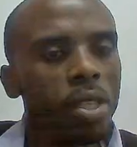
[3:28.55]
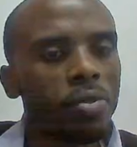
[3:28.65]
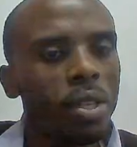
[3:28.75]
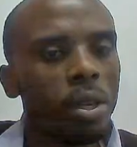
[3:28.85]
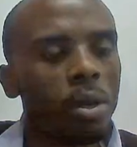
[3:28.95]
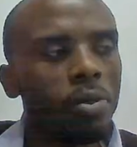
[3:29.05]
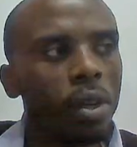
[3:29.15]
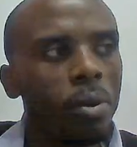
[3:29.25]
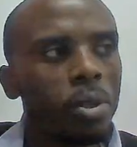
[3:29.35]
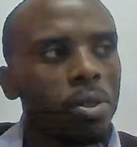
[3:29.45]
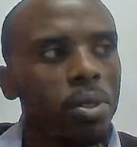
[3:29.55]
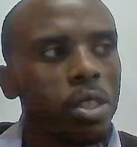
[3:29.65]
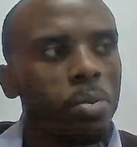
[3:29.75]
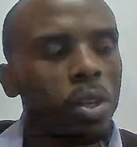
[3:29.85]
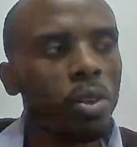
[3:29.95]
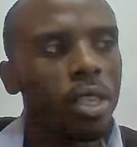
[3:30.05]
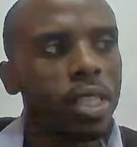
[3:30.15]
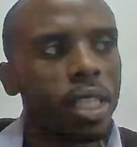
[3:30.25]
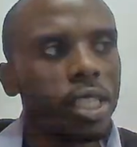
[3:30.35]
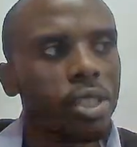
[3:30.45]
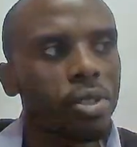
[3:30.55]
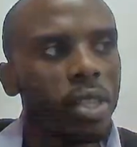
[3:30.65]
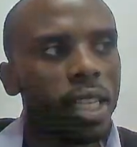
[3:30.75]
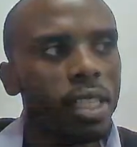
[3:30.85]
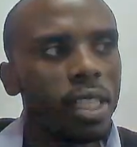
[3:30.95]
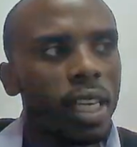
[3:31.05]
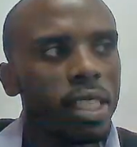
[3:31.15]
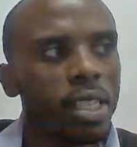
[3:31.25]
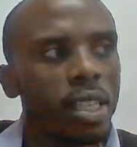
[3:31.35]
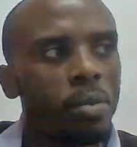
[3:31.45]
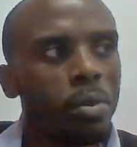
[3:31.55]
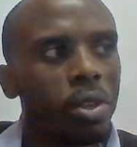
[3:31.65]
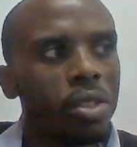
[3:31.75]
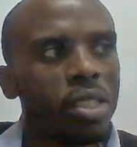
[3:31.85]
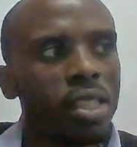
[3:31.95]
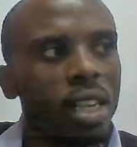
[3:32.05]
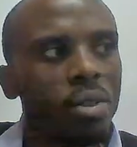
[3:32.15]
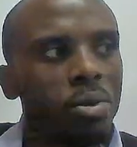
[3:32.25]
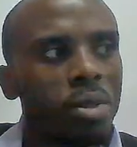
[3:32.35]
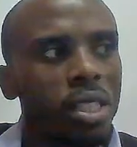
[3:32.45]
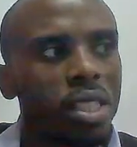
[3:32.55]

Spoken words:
if I want to display all the suggestions that it has, because these are 226.